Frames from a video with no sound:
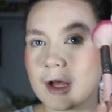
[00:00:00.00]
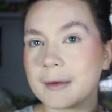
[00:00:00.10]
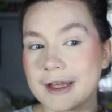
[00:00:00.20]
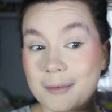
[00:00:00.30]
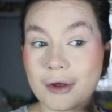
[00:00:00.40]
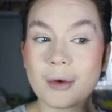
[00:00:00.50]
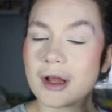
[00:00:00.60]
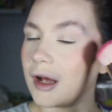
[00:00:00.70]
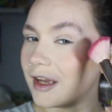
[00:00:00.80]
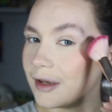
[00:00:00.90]
keep it quite
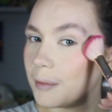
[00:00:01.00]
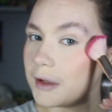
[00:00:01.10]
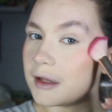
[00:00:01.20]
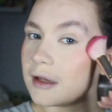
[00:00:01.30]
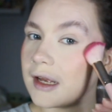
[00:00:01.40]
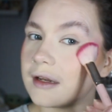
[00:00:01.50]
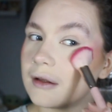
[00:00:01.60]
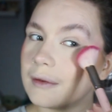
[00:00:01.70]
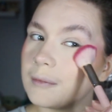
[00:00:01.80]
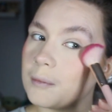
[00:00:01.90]
high up, it kind of